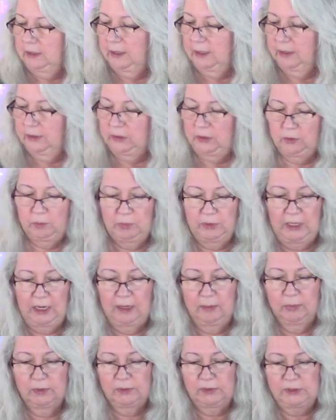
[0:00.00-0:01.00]
uh, you'd be
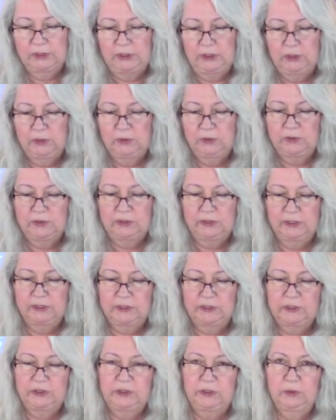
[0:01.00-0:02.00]
able to use
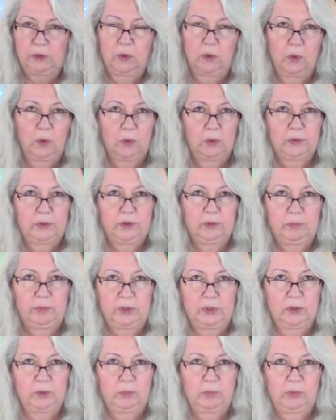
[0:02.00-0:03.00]
this to hold the
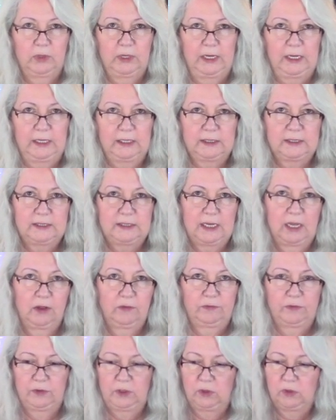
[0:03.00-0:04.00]
build plate
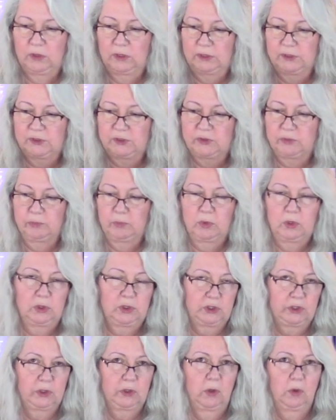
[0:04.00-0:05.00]
itself and you could
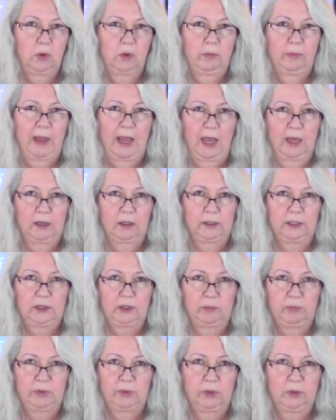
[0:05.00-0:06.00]
submerge the whole model
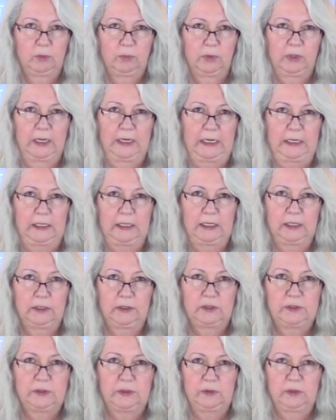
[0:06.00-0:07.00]
and the build plate
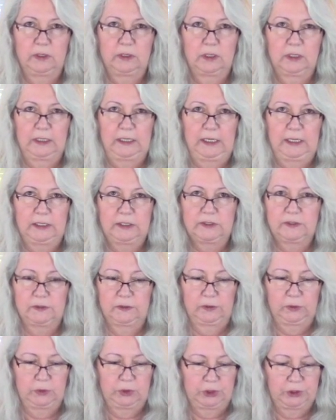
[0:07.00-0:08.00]
into the cleaning
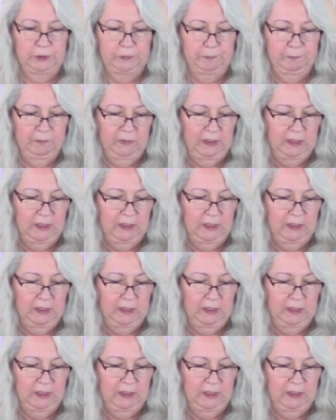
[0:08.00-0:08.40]
solution.